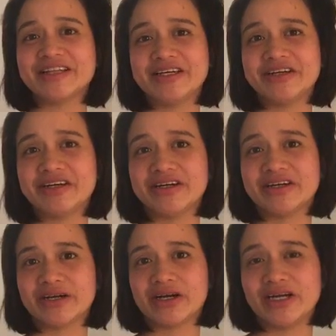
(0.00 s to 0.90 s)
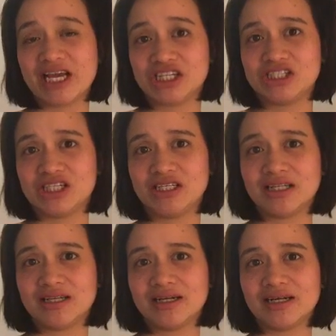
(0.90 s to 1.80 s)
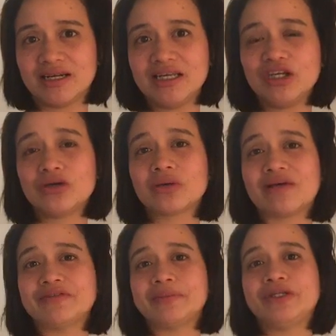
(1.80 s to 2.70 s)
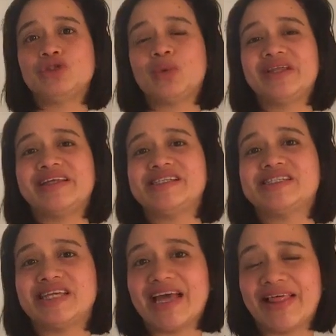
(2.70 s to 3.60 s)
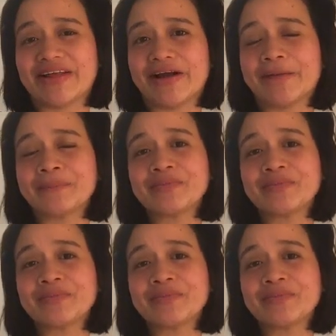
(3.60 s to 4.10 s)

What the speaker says: your connection, right? You don't have to be doing things together.